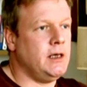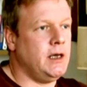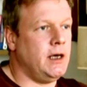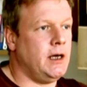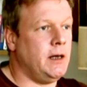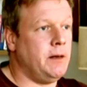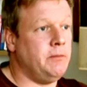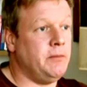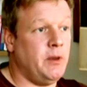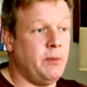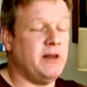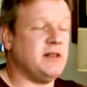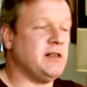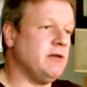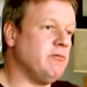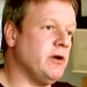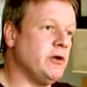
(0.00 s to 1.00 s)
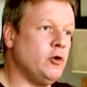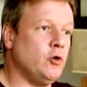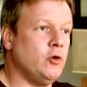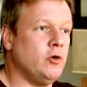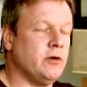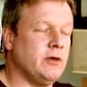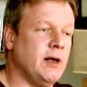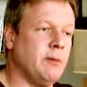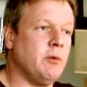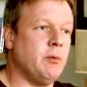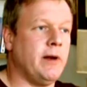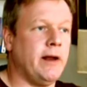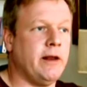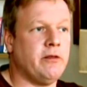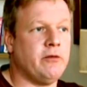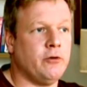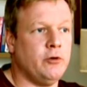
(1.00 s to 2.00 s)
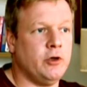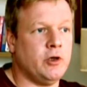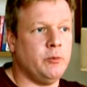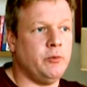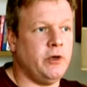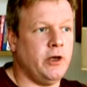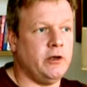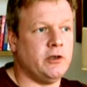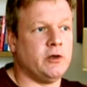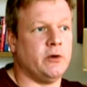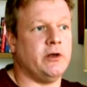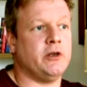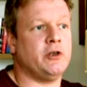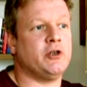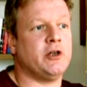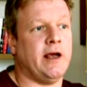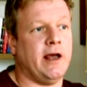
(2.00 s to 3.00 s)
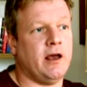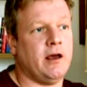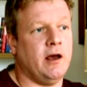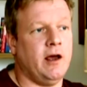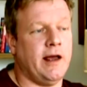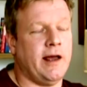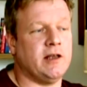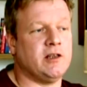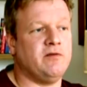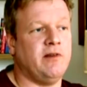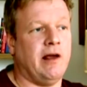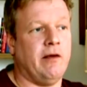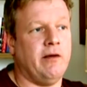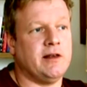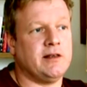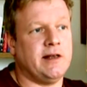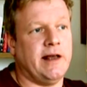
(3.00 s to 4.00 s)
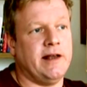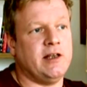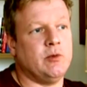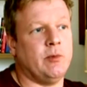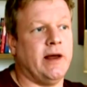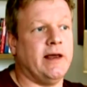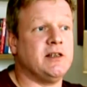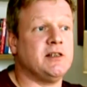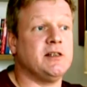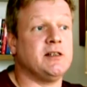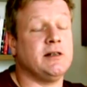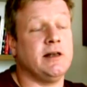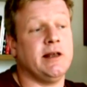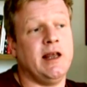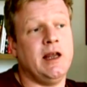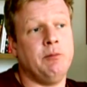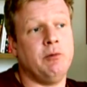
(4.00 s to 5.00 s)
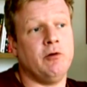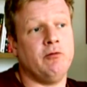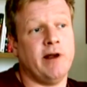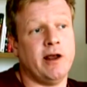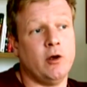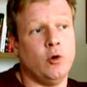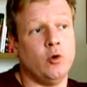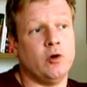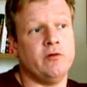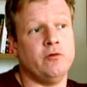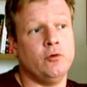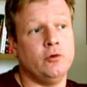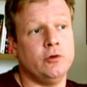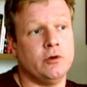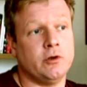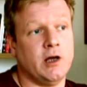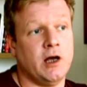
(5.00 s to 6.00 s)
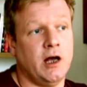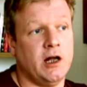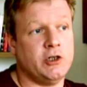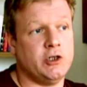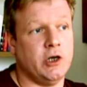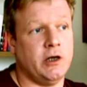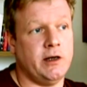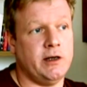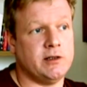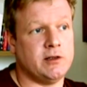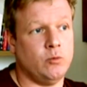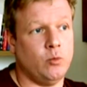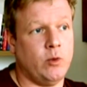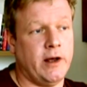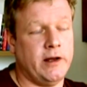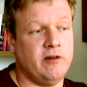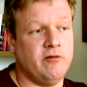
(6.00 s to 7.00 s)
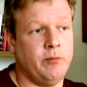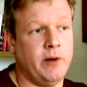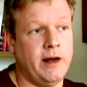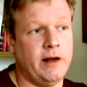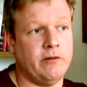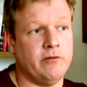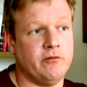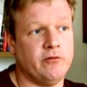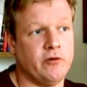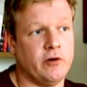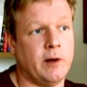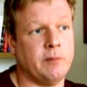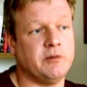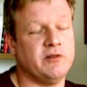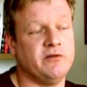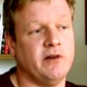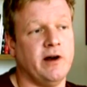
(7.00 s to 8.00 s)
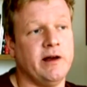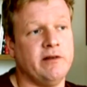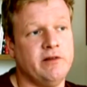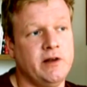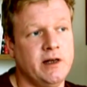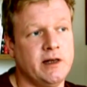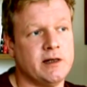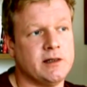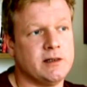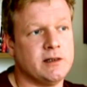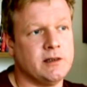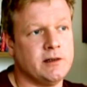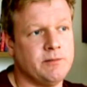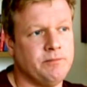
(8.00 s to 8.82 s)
They basically run your number plate through the computer and check against various databases, and they keep a record of all your car journeys and where you've been for up to 5 years.